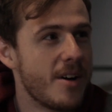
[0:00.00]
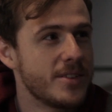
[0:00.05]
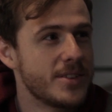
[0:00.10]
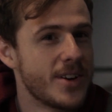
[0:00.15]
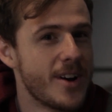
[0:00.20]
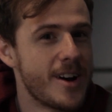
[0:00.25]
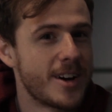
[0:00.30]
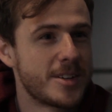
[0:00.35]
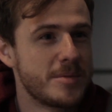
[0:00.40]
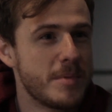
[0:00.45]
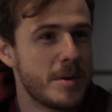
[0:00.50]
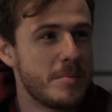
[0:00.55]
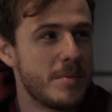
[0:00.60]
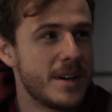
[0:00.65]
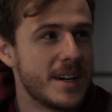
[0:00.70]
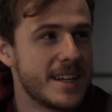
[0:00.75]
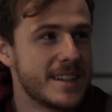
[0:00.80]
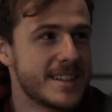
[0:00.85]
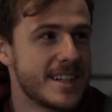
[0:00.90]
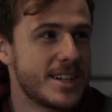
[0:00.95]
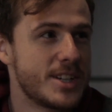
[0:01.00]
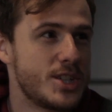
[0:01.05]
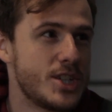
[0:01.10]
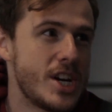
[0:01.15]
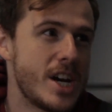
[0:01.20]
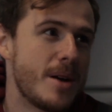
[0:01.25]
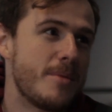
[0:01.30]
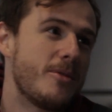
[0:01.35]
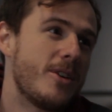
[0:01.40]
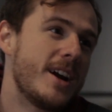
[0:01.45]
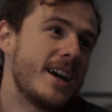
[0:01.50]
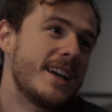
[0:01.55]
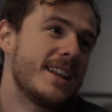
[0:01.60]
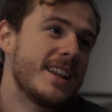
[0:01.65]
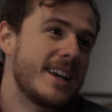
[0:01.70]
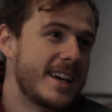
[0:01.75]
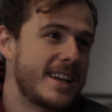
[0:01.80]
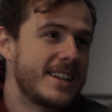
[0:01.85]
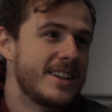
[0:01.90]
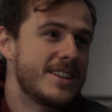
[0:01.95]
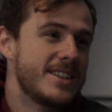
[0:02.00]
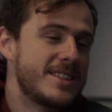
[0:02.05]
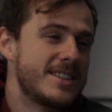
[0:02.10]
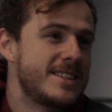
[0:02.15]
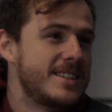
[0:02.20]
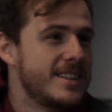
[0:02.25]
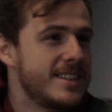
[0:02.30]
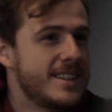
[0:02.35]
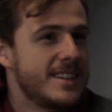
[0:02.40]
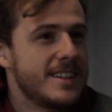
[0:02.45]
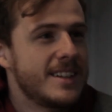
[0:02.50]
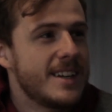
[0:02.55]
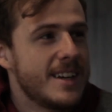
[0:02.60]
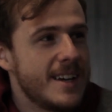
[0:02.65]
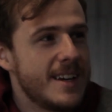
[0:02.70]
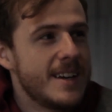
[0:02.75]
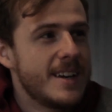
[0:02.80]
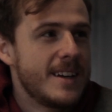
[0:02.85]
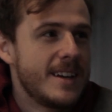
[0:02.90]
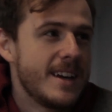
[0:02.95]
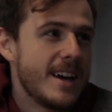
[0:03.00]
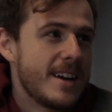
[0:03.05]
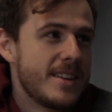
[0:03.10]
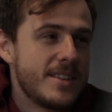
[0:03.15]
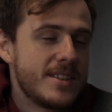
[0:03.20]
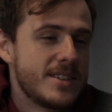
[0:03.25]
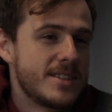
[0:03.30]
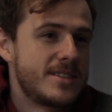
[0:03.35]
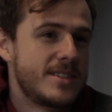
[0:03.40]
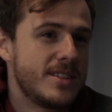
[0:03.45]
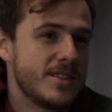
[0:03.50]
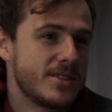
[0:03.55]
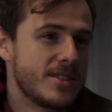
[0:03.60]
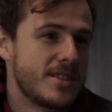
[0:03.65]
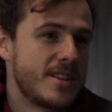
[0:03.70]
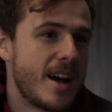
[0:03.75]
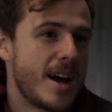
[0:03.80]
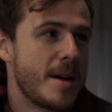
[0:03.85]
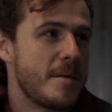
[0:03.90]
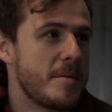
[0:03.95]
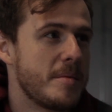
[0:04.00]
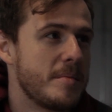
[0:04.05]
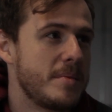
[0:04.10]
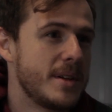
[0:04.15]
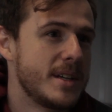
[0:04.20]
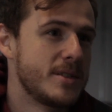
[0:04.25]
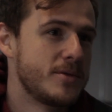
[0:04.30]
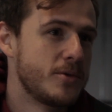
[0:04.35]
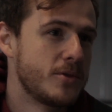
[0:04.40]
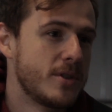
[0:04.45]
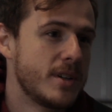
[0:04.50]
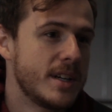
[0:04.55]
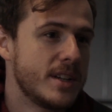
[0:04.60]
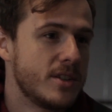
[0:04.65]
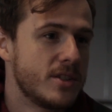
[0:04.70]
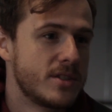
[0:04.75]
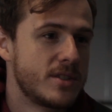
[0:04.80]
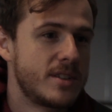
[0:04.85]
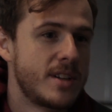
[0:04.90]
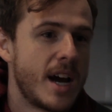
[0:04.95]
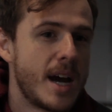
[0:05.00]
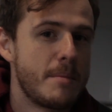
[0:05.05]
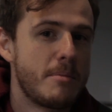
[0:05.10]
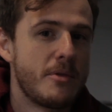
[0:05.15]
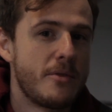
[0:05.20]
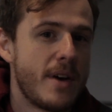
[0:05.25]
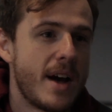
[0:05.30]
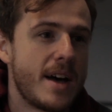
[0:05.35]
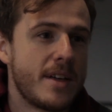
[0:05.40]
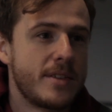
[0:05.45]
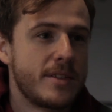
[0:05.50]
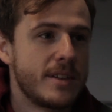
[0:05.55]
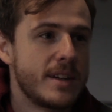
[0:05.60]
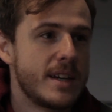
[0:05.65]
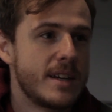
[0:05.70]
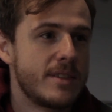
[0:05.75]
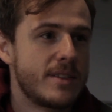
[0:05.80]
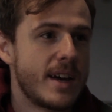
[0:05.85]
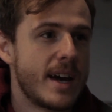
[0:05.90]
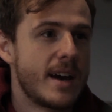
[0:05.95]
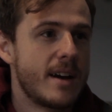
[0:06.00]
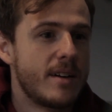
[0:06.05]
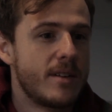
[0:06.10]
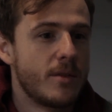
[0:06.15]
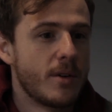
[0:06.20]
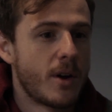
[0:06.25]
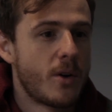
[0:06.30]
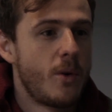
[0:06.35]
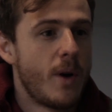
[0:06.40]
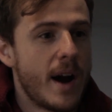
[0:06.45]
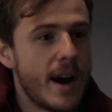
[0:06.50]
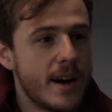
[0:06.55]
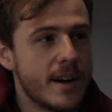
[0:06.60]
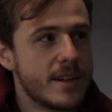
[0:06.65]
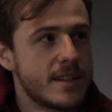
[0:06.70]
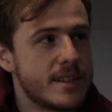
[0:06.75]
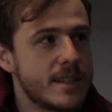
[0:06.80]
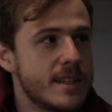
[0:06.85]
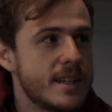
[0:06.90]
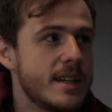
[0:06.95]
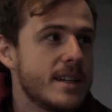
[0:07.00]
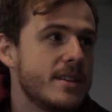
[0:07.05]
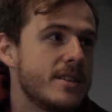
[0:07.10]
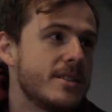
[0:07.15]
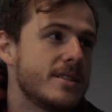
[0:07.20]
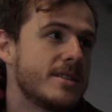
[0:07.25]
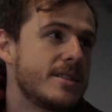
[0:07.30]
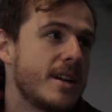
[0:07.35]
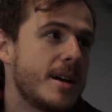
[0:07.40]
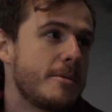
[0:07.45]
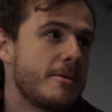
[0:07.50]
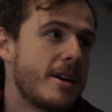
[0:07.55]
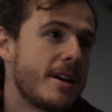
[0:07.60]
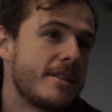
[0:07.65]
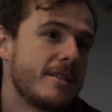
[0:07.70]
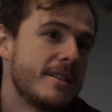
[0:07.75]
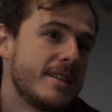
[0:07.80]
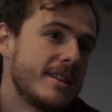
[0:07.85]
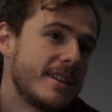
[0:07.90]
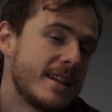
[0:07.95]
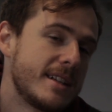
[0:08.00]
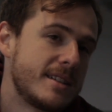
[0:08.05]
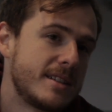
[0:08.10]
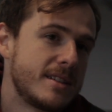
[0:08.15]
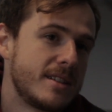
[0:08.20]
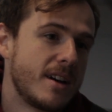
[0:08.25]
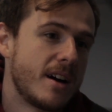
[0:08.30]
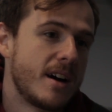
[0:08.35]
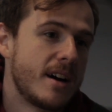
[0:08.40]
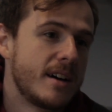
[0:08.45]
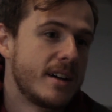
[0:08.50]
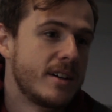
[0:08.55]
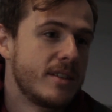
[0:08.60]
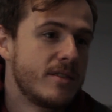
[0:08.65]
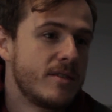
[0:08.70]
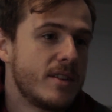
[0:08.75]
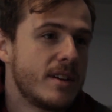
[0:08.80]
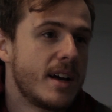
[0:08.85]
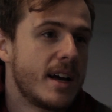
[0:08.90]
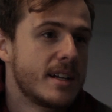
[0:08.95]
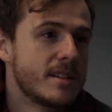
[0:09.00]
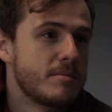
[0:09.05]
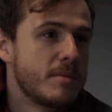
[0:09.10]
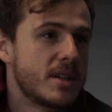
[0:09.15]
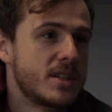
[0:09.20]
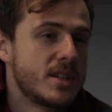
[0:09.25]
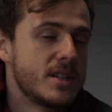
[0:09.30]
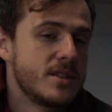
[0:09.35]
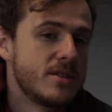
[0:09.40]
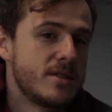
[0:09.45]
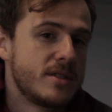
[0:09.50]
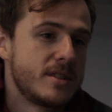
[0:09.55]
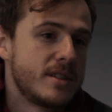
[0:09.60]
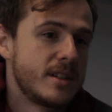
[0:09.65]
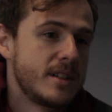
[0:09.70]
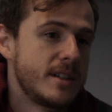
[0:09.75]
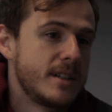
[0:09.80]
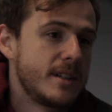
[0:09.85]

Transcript: and talk to my buddies at a gym, right? Like there's a time and place for it, and there's type of athlete that requires it, and there's type of athlete that's not as much interested in